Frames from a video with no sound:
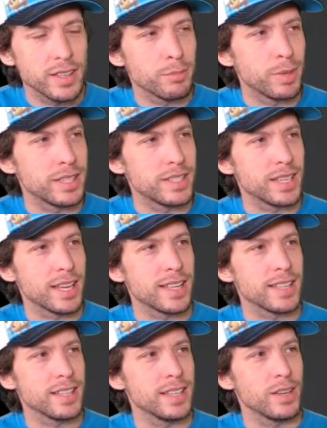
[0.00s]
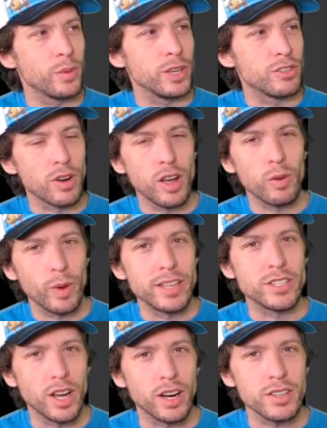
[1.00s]
but uh, we draw
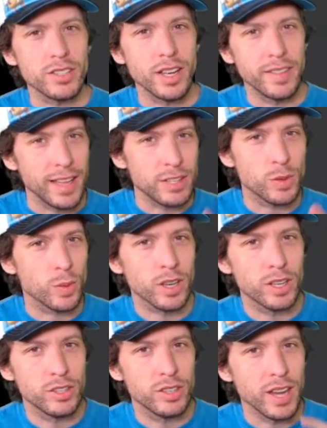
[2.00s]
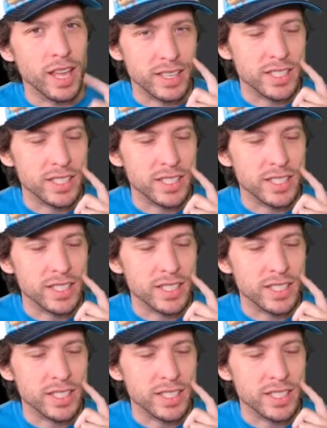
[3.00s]
race cars, and that's what we're going to do today.